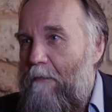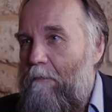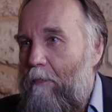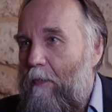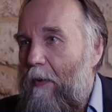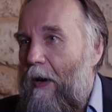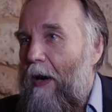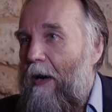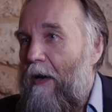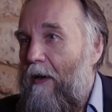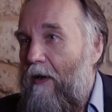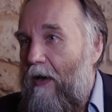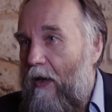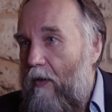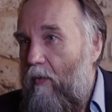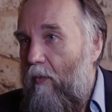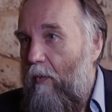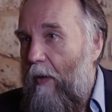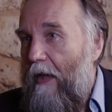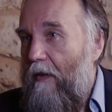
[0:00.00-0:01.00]
empire,
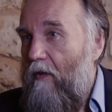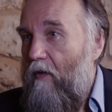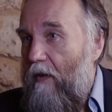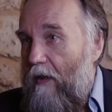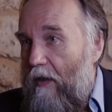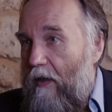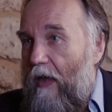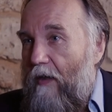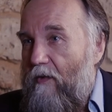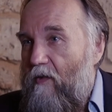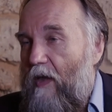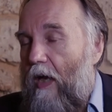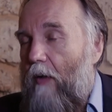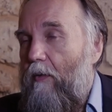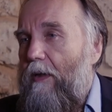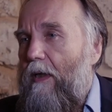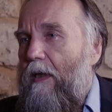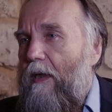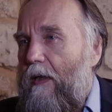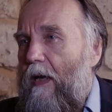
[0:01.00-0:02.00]
and what
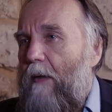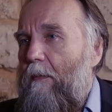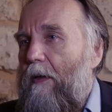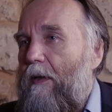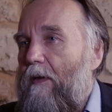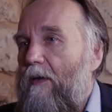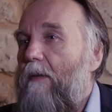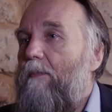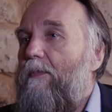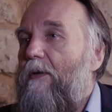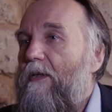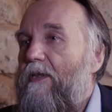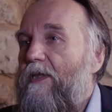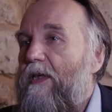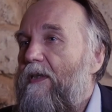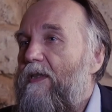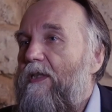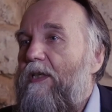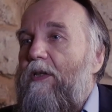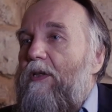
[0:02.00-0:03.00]
Saudi Arabia
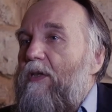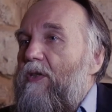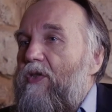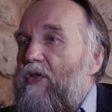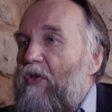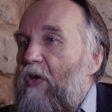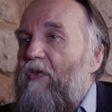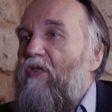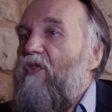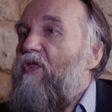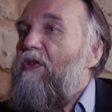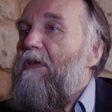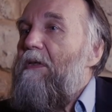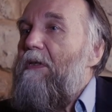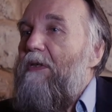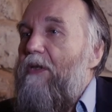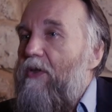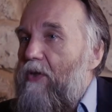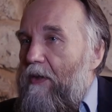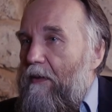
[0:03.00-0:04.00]
represents, it is not
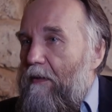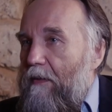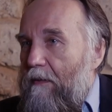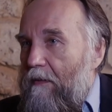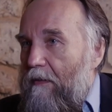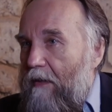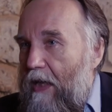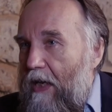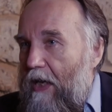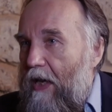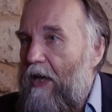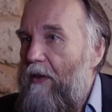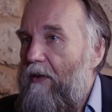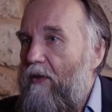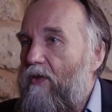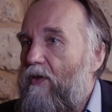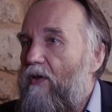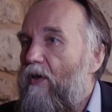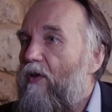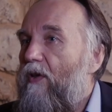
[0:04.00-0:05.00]
traditional, it
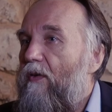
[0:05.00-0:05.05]
is